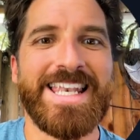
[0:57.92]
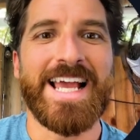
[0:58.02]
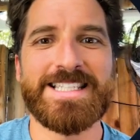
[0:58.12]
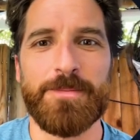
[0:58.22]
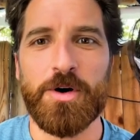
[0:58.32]

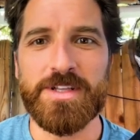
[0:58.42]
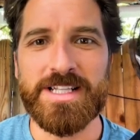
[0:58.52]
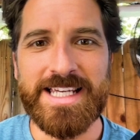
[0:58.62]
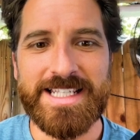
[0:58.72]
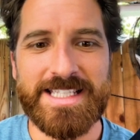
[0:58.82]
Next up on the
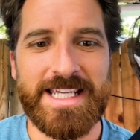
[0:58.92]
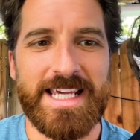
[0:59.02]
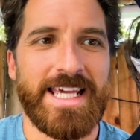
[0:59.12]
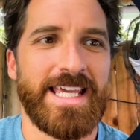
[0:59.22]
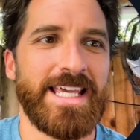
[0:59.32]
list
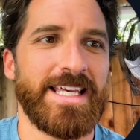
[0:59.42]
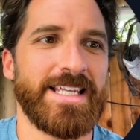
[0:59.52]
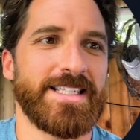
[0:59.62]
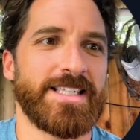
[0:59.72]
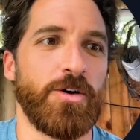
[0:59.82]

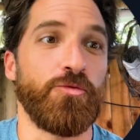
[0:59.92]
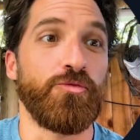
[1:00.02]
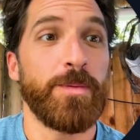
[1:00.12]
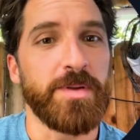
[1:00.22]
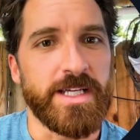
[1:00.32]
is
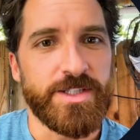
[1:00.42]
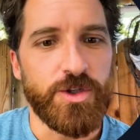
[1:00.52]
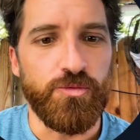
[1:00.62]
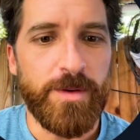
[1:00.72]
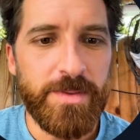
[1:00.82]
Riplet.
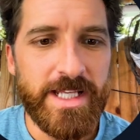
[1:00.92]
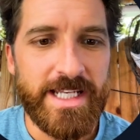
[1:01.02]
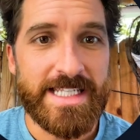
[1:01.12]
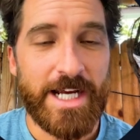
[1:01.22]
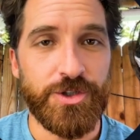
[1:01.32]
So Riplet
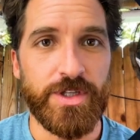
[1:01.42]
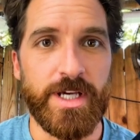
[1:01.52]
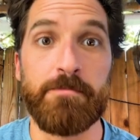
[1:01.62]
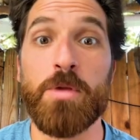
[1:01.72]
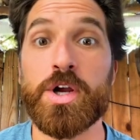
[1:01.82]
is actually
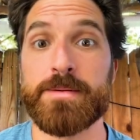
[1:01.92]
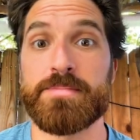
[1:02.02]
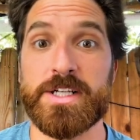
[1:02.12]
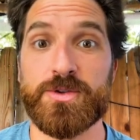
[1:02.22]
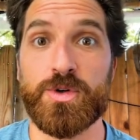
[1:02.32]
a
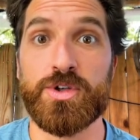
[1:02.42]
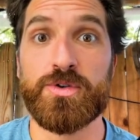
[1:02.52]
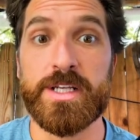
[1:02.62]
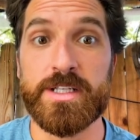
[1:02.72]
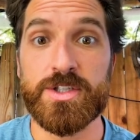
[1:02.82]
marketplace where you
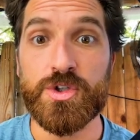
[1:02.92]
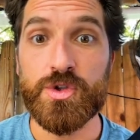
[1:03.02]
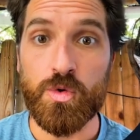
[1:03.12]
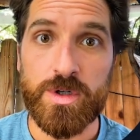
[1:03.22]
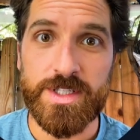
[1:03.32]
can
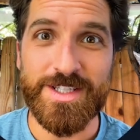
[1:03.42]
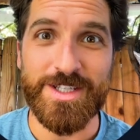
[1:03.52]
source